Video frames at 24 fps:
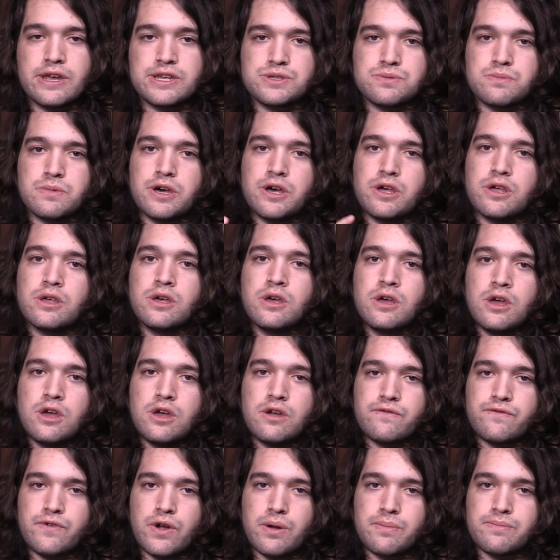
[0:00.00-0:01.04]
as well
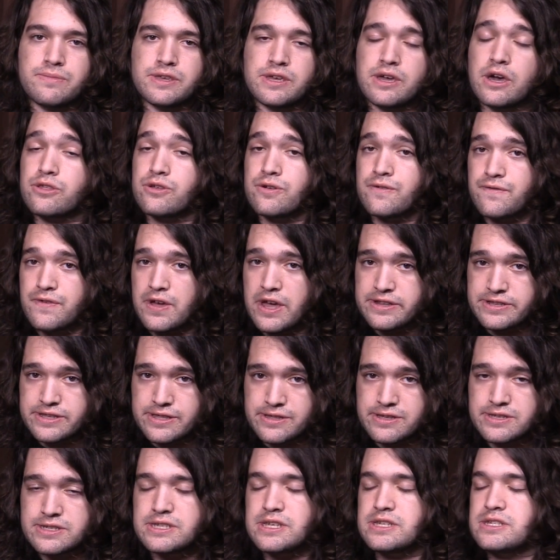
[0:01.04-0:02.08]
from the other fans on
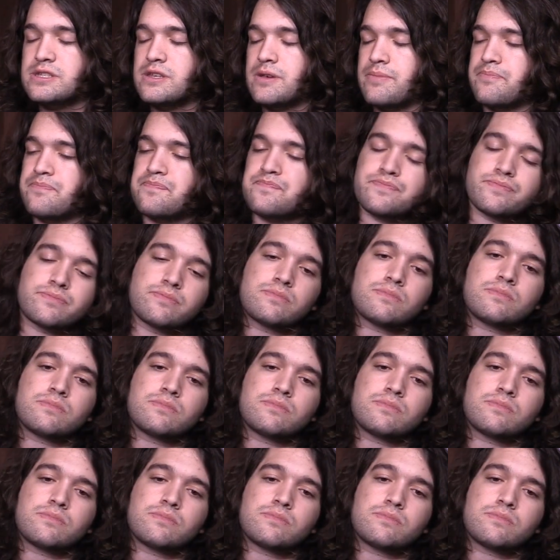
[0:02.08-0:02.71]
the system.